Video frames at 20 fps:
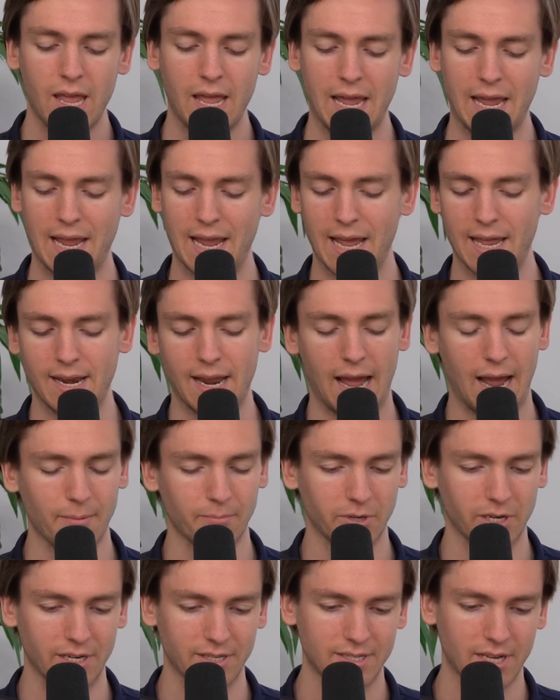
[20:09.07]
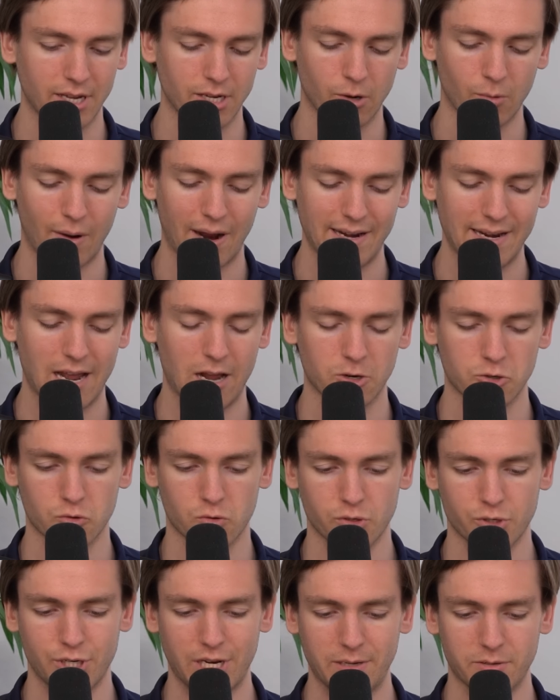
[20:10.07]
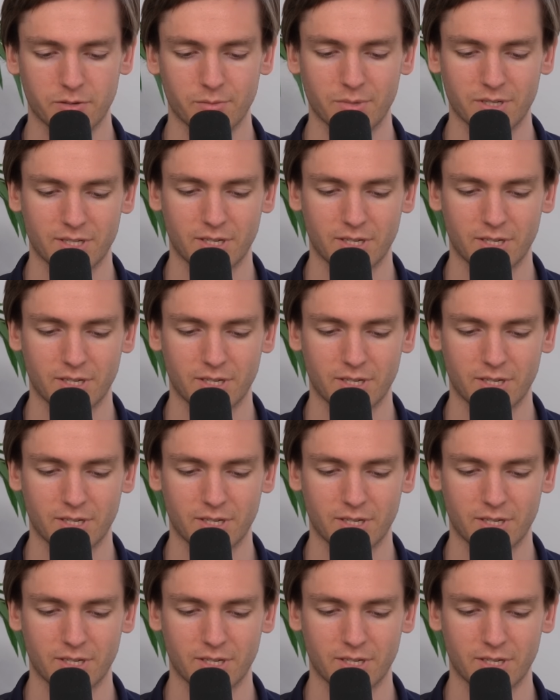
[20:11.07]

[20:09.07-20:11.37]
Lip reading: and I'm going to tell you right now, Jordan James from a